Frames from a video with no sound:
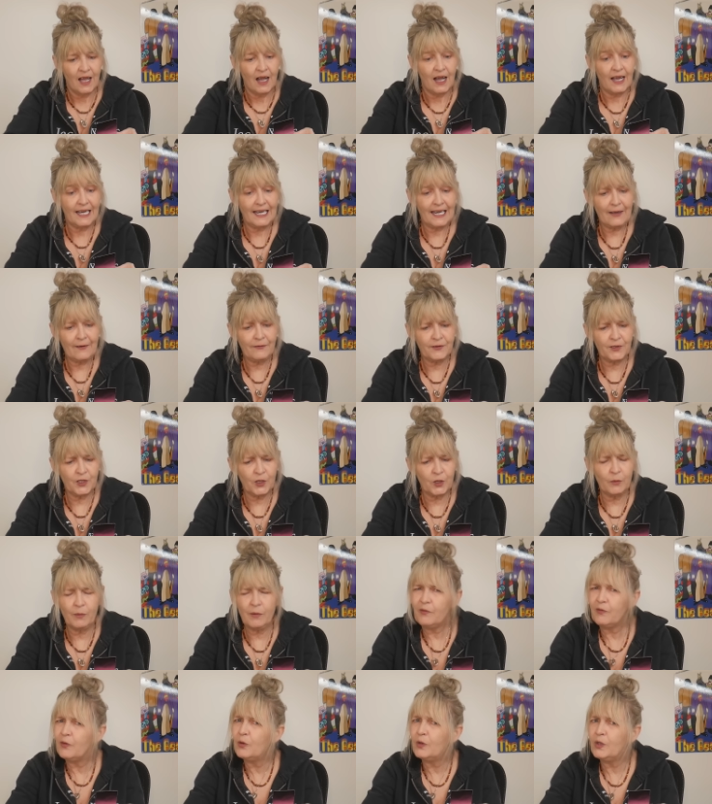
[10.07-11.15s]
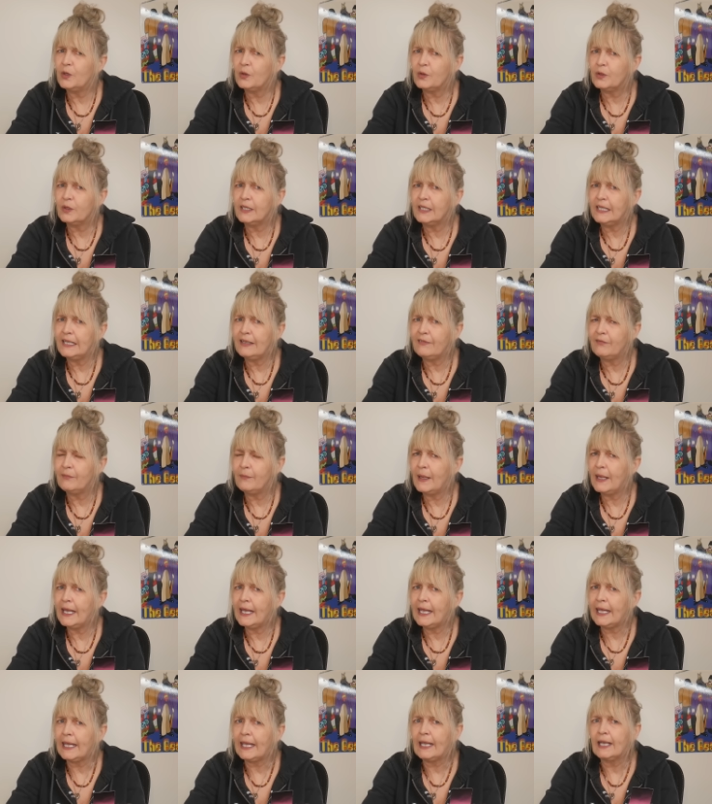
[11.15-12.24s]
I left you before you could leave
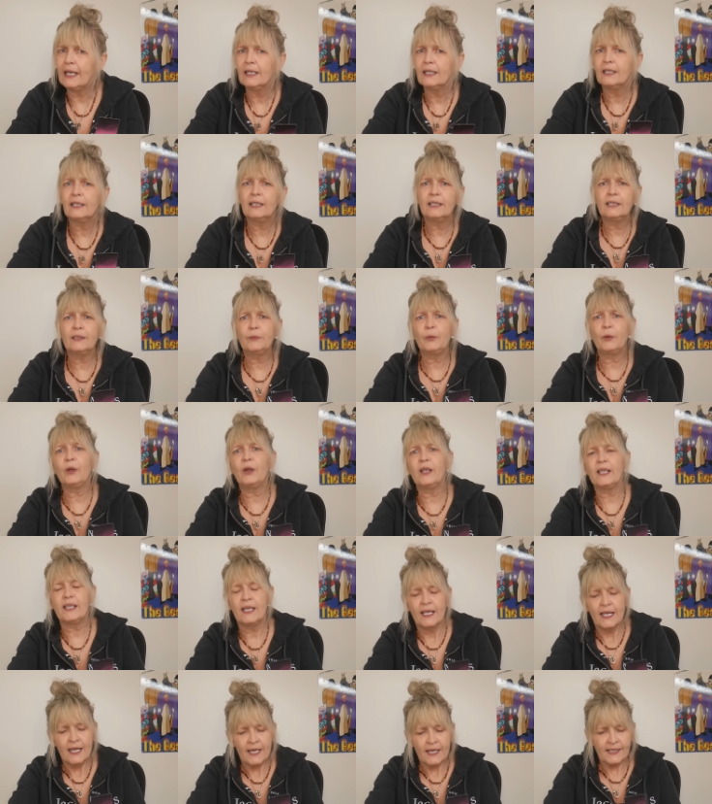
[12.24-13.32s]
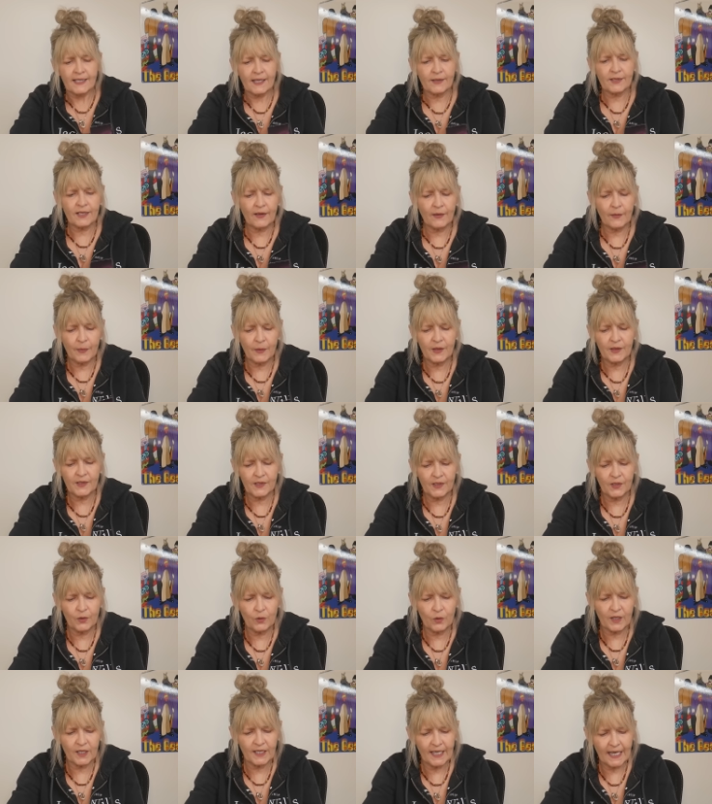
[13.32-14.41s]
me. Oh, right. Sounds like the person
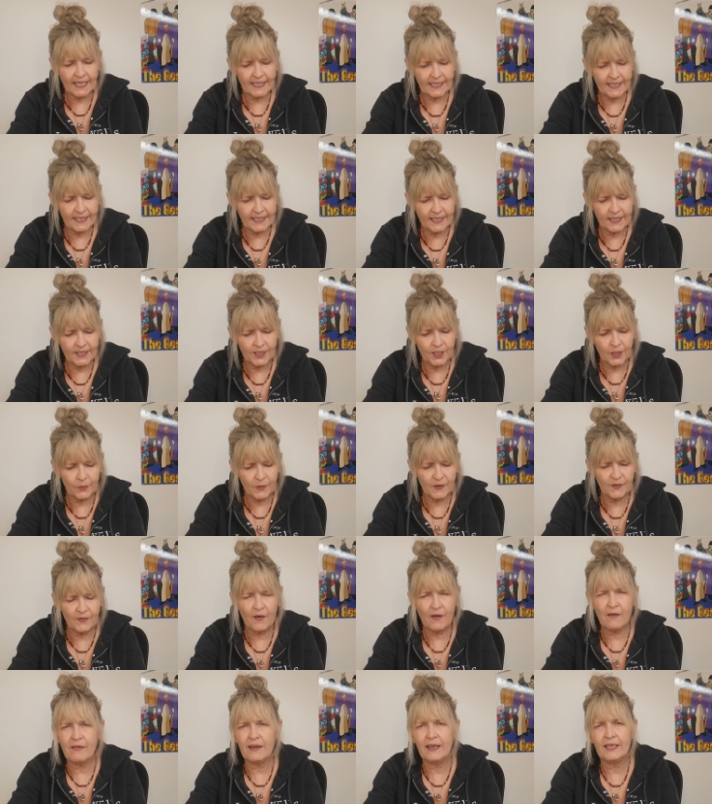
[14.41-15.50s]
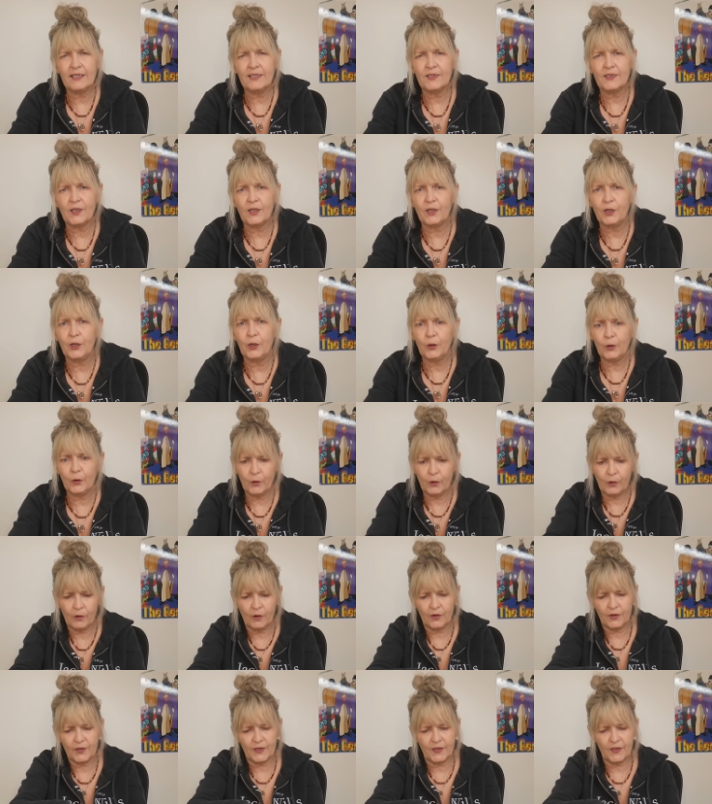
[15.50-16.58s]
you're connected into is very insecure
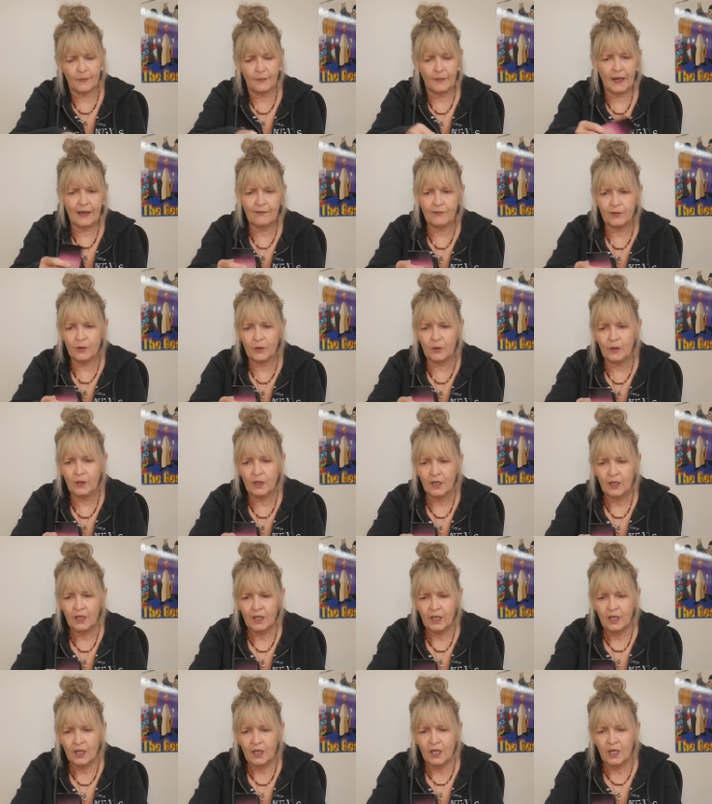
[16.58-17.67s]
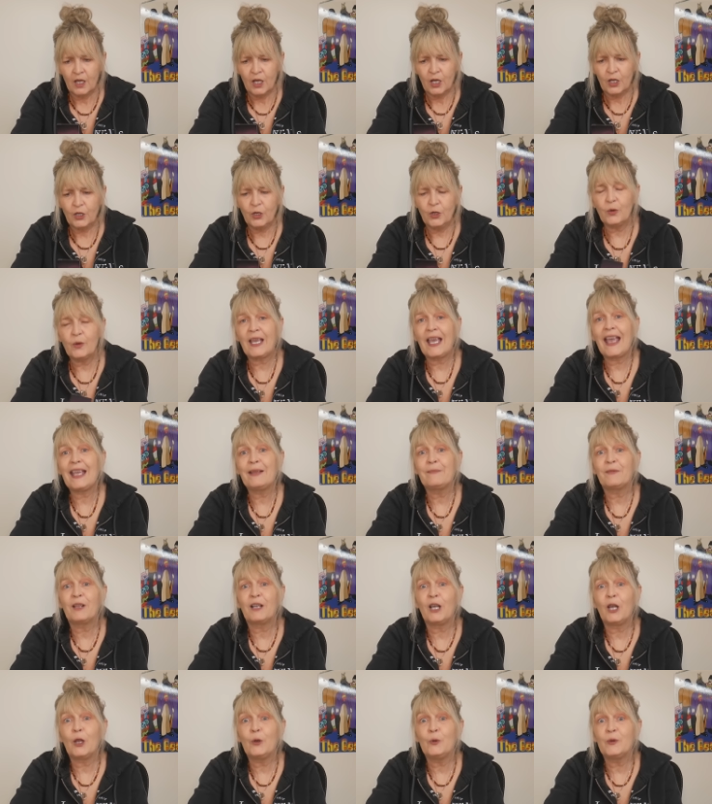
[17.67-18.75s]
on some level. You came
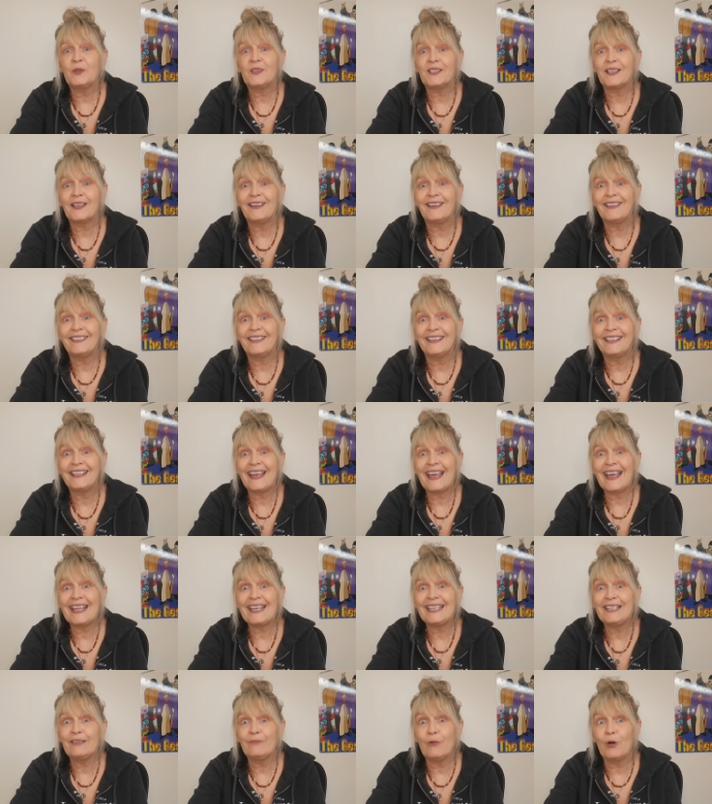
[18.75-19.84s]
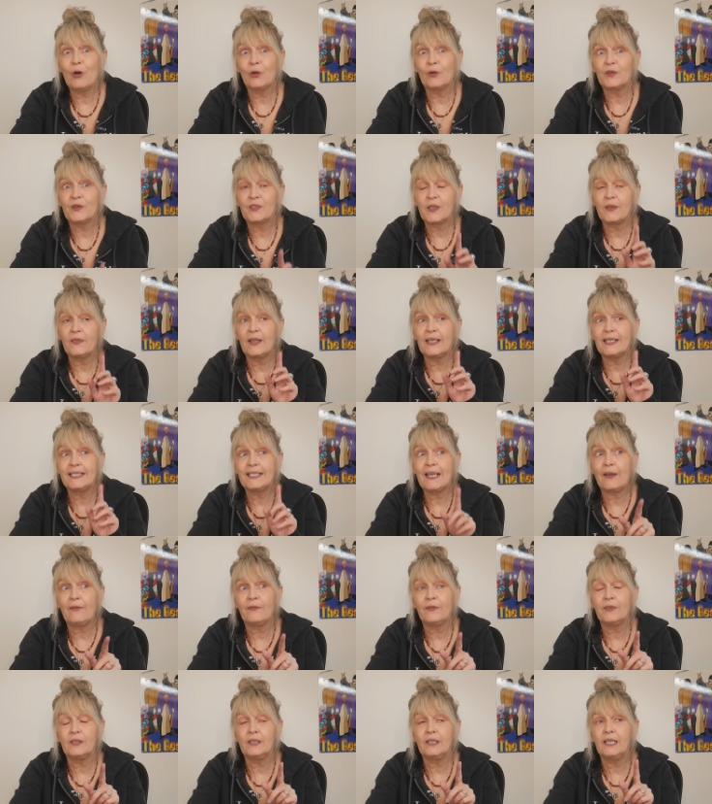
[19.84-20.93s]
closer than anyone, so they
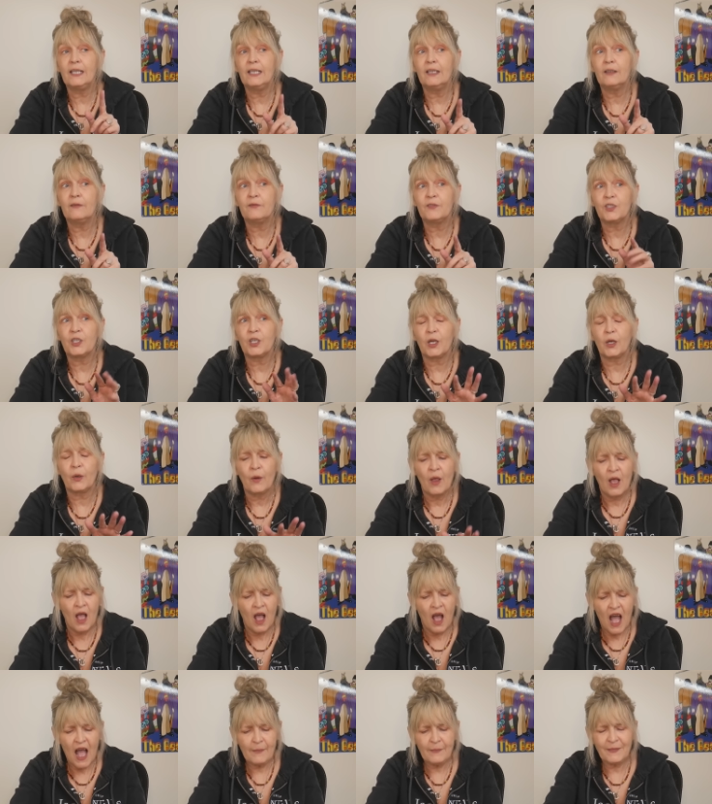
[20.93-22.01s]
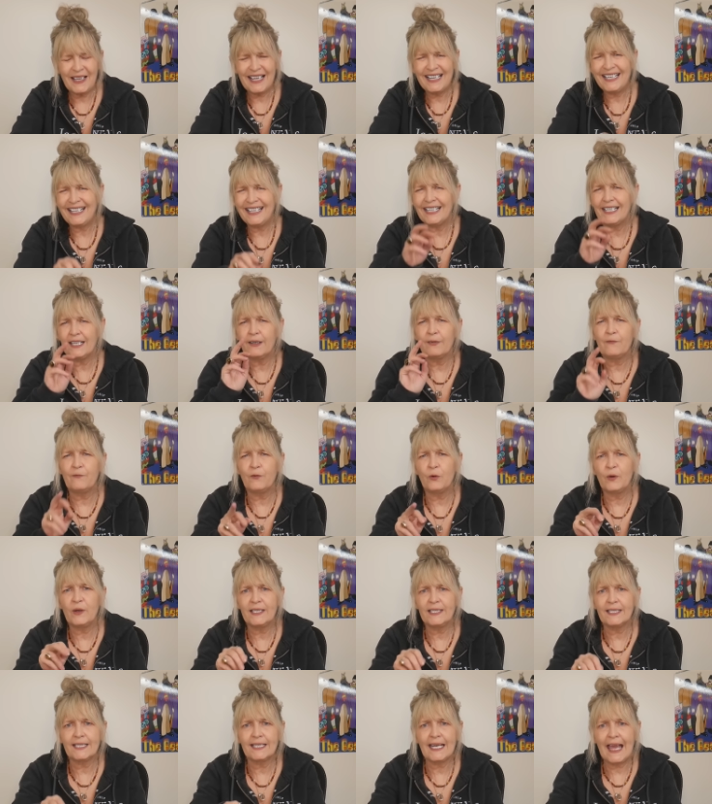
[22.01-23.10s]
definitely loved you. I'm getting an
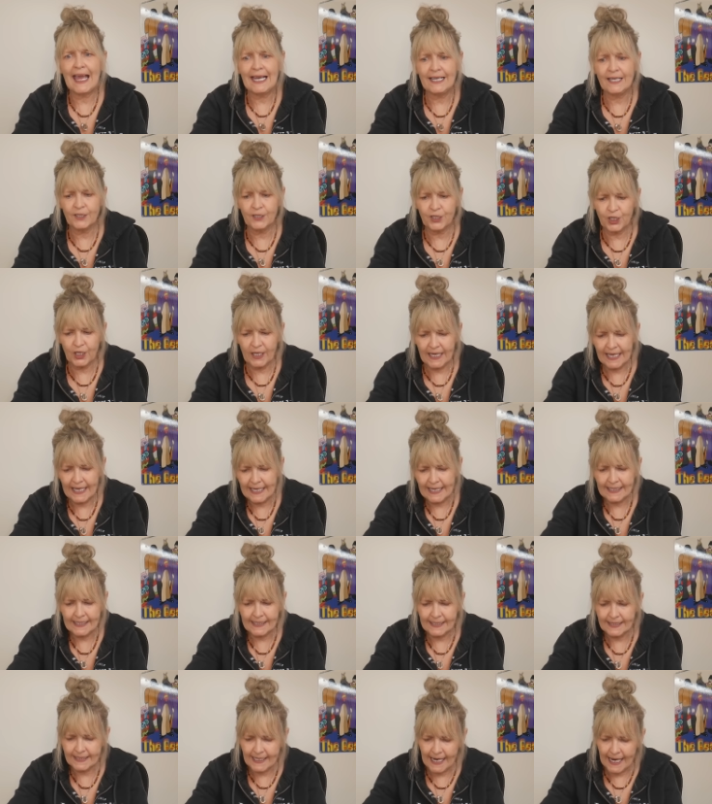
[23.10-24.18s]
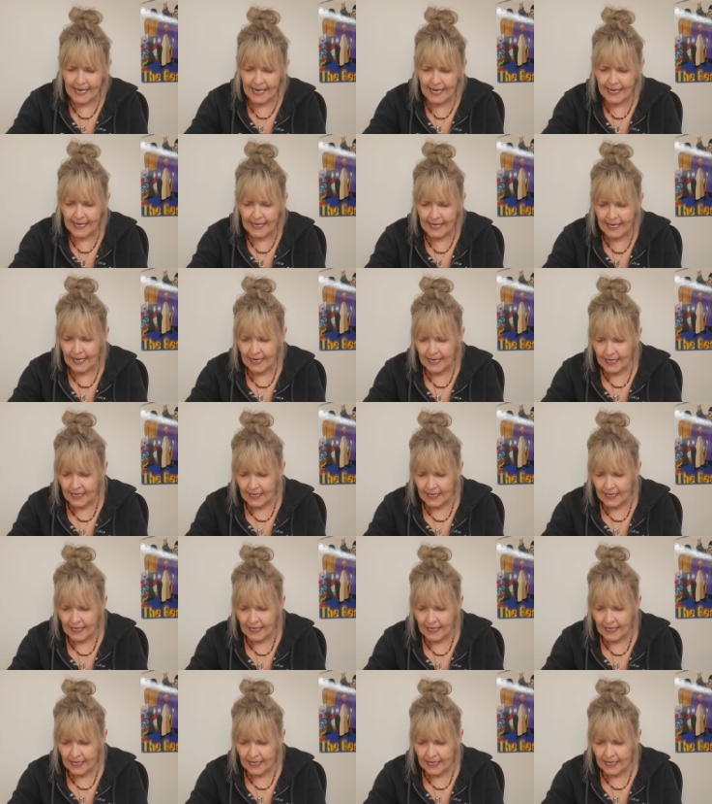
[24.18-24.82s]
avoidant energy here today.